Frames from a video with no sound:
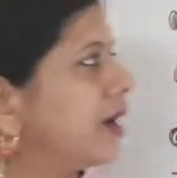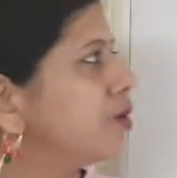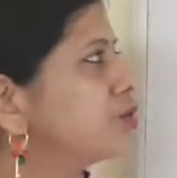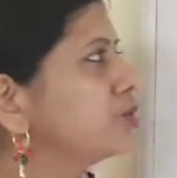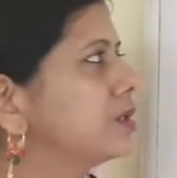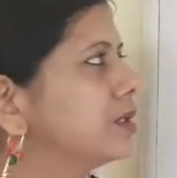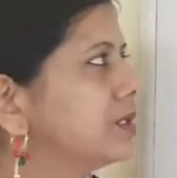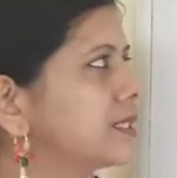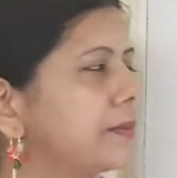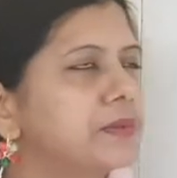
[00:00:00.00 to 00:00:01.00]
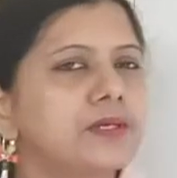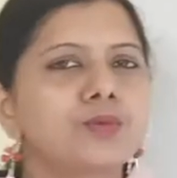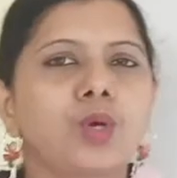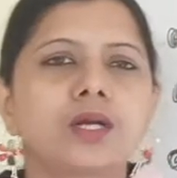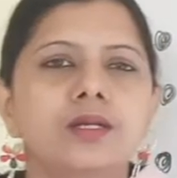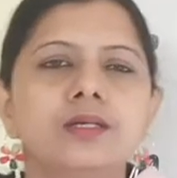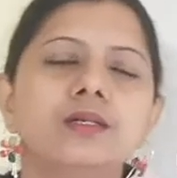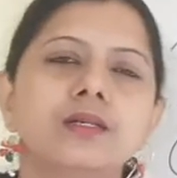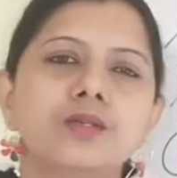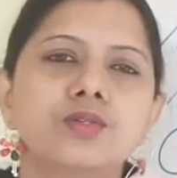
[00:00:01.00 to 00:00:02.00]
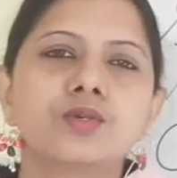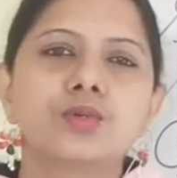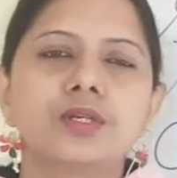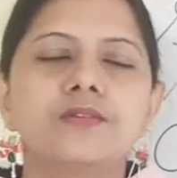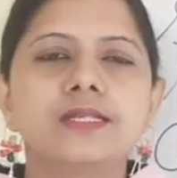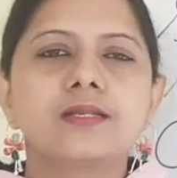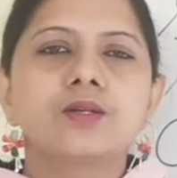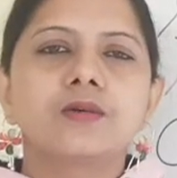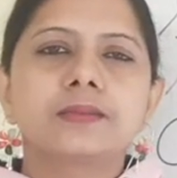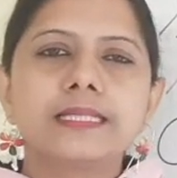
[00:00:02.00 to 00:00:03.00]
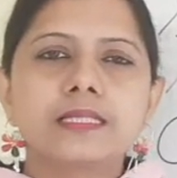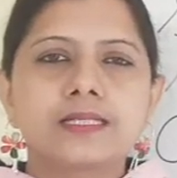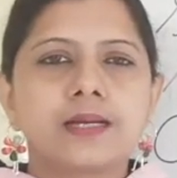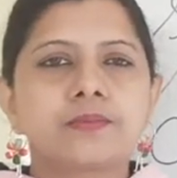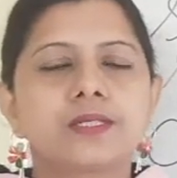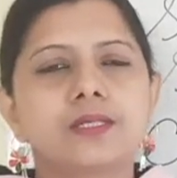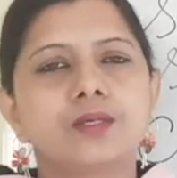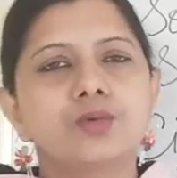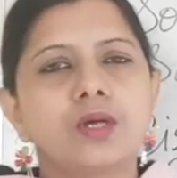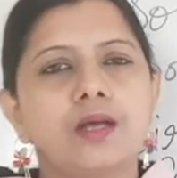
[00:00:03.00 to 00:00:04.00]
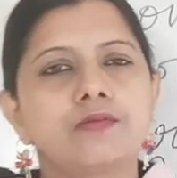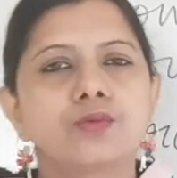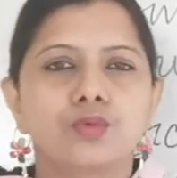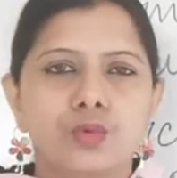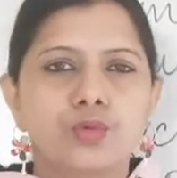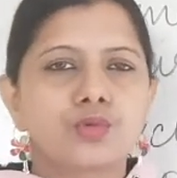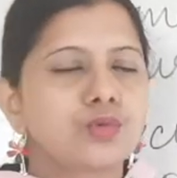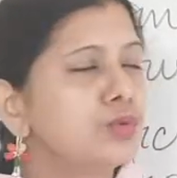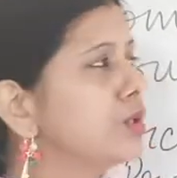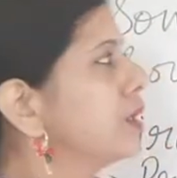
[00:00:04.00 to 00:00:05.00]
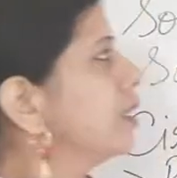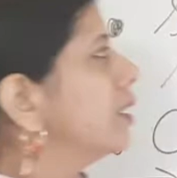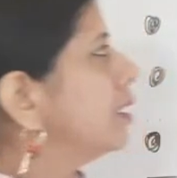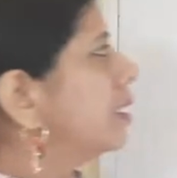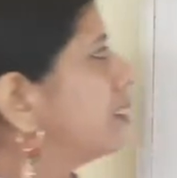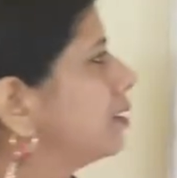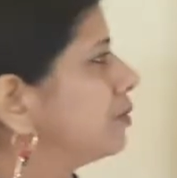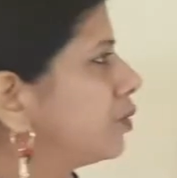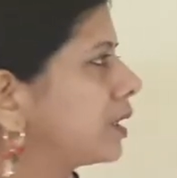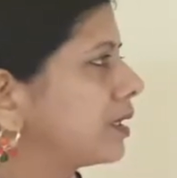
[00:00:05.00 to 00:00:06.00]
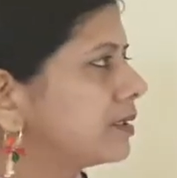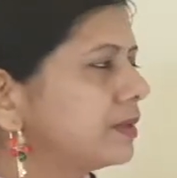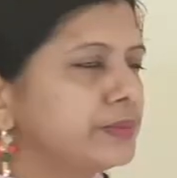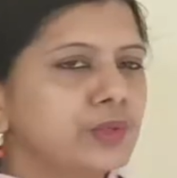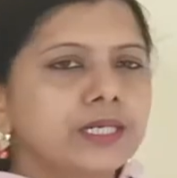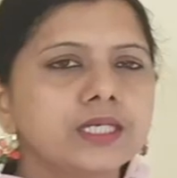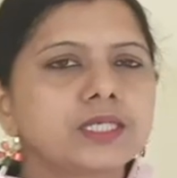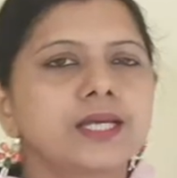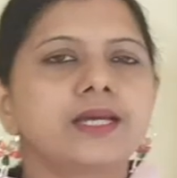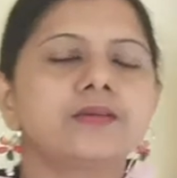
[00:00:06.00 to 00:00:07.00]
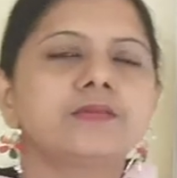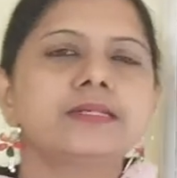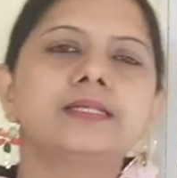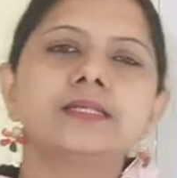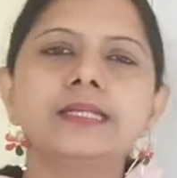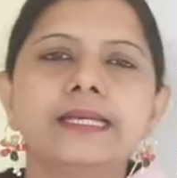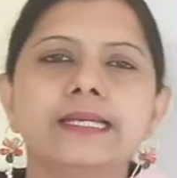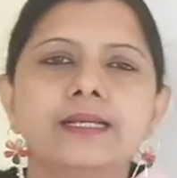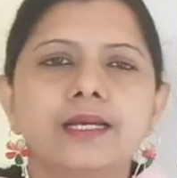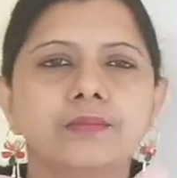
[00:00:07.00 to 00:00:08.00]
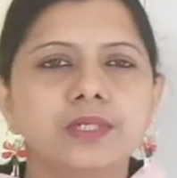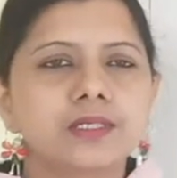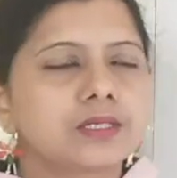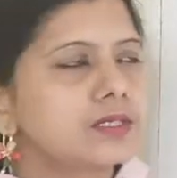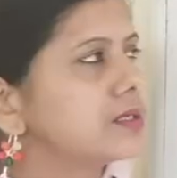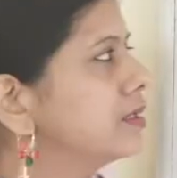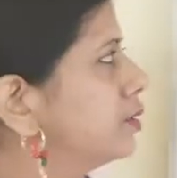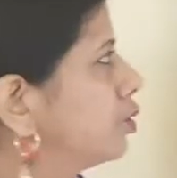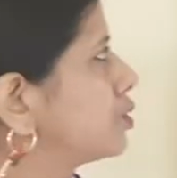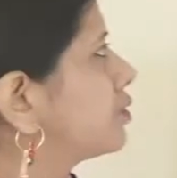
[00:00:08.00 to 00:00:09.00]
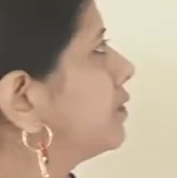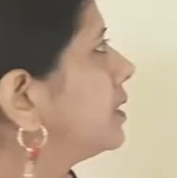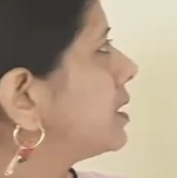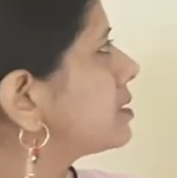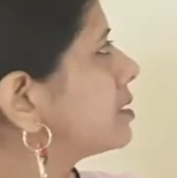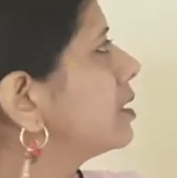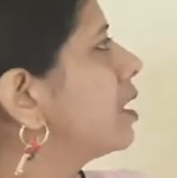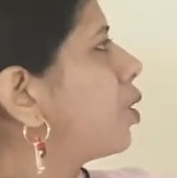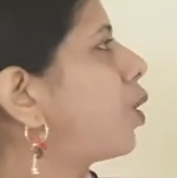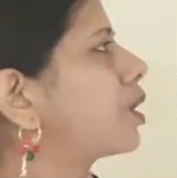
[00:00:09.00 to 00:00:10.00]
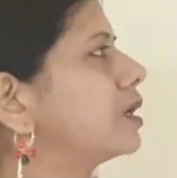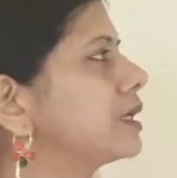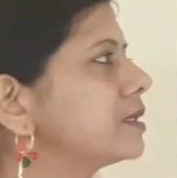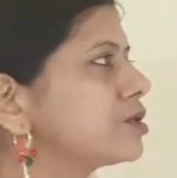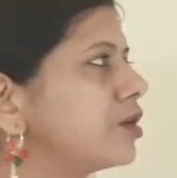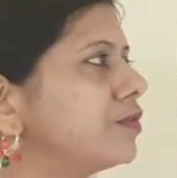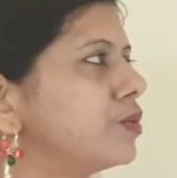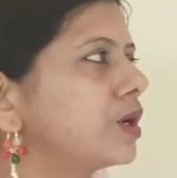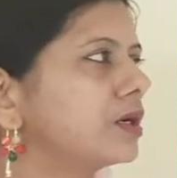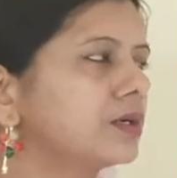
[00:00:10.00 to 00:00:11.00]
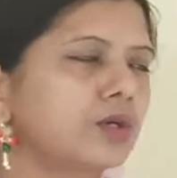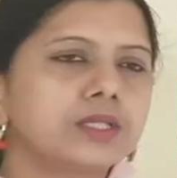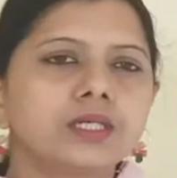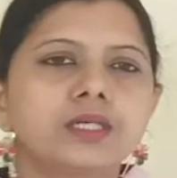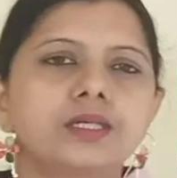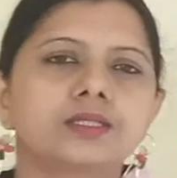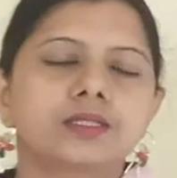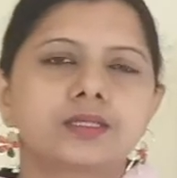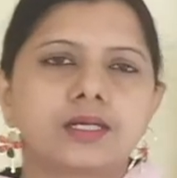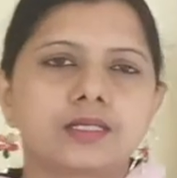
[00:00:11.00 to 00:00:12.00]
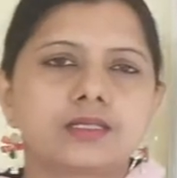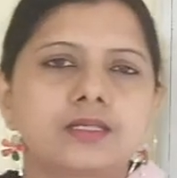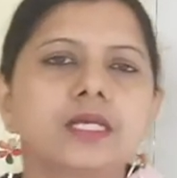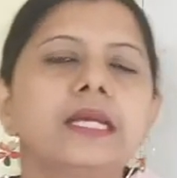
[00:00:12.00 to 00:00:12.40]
Now chapter water. So revision of this chapter you have to go through. What are the points I have written? Again I am discussing those. First, occurrence of water on the earth crust.